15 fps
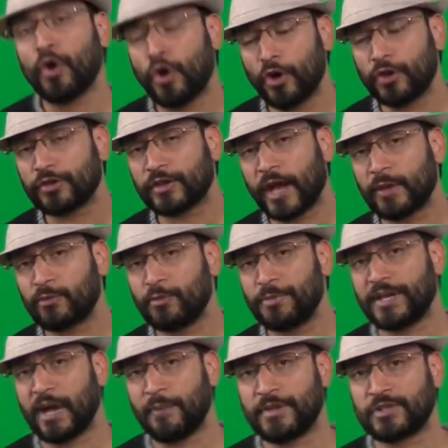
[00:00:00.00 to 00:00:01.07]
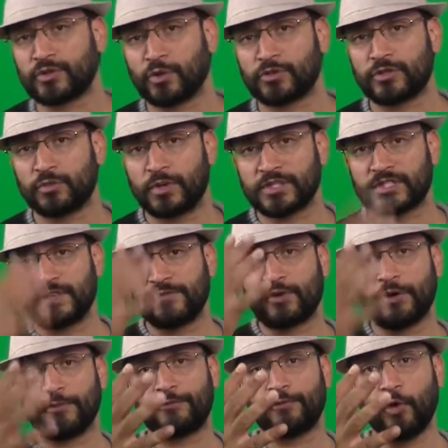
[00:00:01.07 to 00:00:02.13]
Hearthguard will become exhausted once they've
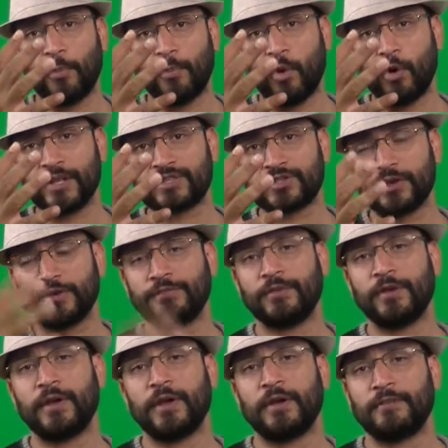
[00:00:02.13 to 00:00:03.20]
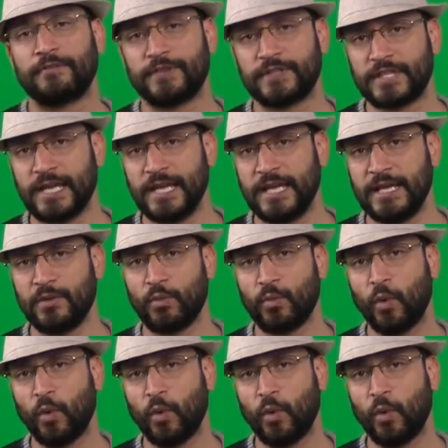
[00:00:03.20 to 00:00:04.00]
got 4 points of fatigue.